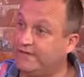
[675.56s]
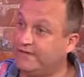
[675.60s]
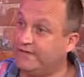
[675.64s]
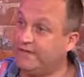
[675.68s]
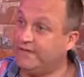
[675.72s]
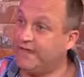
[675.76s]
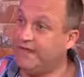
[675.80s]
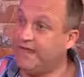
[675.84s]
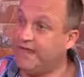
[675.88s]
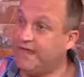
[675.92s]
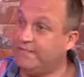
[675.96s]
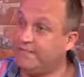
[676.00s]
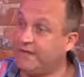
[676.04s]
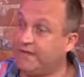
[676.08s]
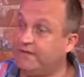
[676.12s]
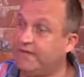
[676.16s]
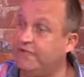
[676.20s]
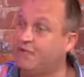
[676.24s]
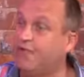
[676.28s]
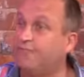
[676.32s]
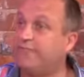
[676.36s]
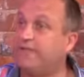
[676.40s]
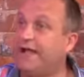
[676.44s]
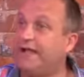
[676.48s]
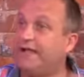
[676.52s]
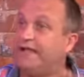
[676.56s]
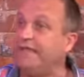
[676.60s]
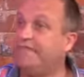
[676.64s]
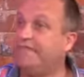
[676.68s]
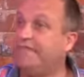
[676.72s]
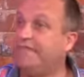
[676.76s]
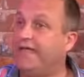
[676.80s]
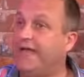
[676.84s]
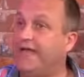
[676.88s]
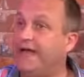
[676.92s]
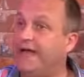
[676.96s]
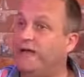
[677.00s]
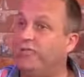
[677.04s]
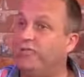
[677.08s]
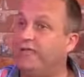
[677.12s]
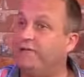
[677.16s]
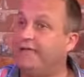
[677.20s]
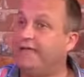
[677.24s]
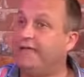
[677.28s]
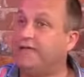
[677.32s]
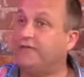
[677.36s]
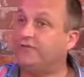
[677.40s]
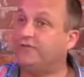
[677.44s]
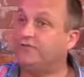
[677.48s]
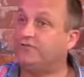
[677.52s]
And on the back of that, we're
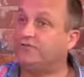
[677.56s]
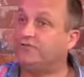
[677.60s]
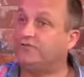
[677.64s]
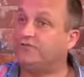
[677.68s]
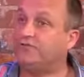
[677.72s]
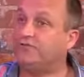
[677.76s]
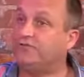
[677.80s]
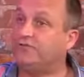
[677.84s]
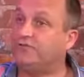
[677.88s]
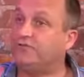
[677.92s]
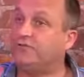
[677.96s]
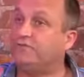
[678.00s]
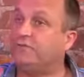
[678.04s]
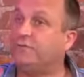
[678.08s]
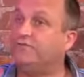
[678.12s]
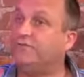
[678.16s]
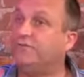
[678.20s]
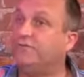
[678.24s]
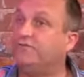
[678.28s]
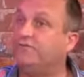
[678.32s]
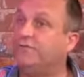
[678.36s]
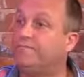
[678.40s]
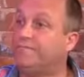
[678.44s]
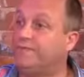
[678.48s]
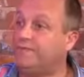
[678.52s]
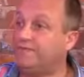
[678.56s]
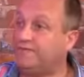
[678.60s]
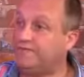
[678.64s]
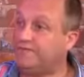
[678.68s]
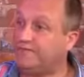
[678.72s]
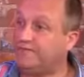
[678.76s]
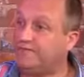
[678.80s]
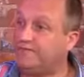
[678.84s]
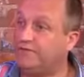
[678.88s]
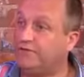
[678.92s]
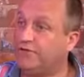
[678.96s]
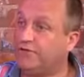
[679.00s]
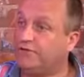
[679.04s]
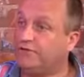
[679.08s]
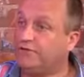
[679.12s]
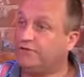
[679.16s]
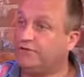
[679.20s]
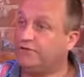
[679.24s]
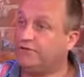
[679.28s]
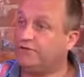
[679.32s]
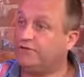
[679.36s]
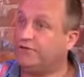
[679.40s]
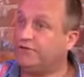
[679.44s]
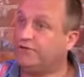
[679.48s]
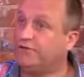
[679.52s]
now in discussion with another business
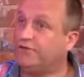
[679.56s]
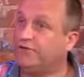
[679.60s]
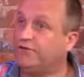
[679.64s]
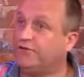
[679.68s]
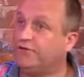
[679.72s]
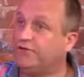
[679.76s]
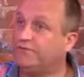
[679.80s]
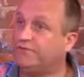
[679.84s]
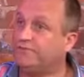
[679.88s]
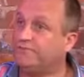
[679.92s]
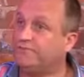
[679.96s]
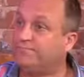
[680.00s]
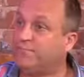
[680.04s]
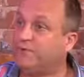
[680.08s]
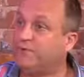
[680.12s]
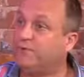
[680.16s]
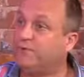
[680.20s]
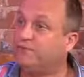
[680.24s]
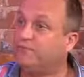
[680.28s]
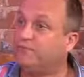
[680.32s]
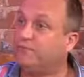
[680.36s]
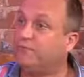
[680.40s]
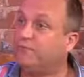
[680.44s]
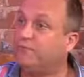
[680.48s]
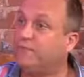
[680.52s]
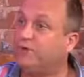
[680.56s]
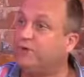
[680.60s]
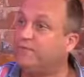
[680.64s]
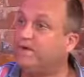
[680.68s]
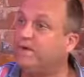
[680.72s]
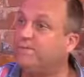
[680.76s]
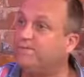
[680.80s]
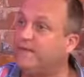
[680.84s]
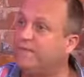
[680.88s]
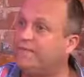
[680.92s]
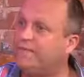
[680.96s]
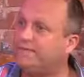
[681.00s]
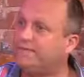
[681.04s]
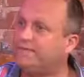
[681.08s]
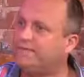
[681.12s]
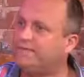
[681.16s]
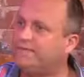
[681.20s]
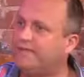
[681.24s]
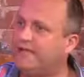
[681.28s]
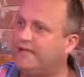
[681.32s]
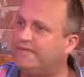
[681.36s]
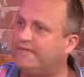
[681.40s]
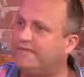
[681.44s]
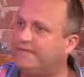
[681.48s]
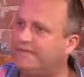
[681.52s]
who's looking at sponsoring one of our members of
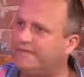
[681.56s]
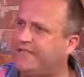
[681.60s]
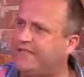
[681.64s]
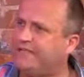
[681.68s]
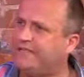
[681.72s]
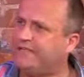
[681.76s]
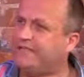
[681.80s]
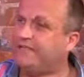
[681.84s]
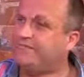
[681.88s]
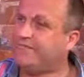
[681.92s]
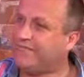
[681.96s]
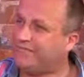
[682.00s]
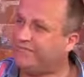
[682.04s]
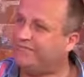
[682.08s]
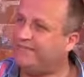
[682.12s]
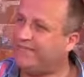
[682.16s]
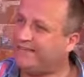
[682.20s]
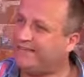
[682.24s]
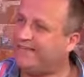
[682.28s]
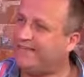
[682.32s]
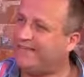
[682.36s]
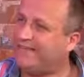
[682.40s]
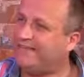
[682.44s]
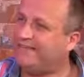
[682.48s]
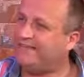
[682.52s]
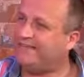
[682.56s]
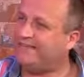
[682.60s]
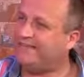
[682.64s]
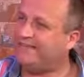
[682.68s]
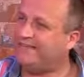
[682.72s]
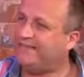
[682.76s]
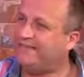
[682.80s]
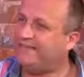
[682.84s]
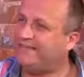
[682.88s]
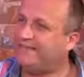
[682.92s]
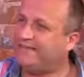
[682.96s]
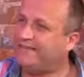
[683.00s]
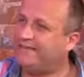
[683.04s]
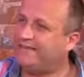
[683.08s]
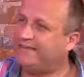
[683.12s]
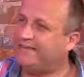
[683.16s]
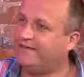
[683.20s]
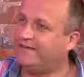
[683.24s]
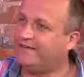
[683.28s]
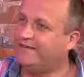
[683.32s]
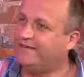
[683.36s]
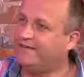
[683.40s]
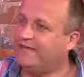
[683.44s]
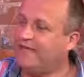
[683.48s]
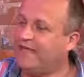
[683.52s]
staff potentially for 3 years.
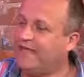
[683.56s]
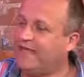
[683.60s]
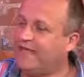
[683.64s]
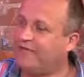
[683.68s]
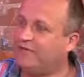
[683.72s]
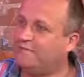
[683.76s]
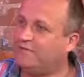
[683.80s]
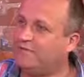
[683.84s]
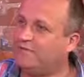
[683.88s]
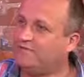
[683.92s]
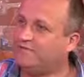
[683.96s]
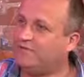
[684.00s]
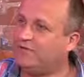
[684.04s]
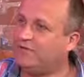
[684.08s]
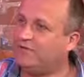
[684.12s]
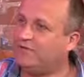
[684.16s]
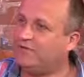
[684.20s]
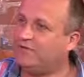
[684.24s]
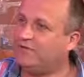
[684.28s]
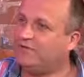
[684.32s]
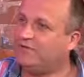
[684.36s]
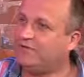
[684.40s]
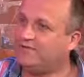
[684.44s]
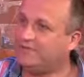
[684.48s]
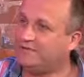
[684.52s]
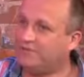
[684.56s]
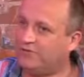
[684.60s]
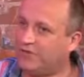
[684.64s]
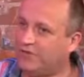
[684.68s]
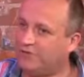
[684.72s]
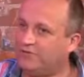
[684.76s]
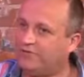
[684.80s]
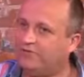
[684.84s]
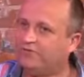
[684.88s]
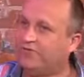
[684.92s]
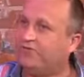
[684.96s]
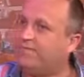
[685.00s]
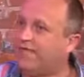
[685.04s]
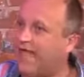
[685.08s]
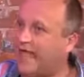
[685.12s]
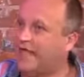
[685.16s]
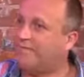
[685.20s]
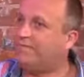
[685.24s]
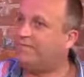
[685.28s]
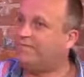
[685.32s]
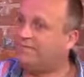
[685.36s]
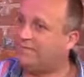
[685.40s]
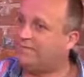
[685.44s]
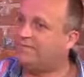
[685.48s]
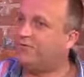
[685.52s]
So there's other
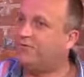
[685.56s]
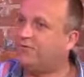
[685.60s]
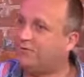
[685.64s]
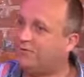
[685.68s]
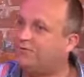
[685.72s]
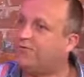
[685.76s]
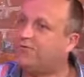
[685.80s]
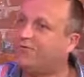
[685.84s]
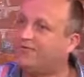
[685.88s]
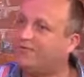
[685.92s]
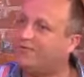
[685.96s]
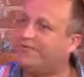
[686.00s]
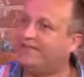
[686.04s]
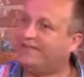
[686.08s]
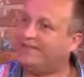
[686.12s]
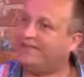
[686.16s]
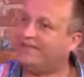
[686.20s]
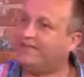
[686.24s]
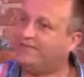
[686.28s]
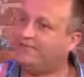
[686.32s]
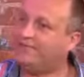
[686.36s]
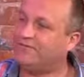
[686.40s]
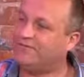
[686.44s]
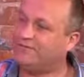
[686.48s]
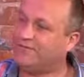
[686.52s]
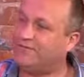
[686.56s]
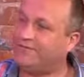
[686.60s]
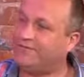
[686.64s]
help and support coming in now as well.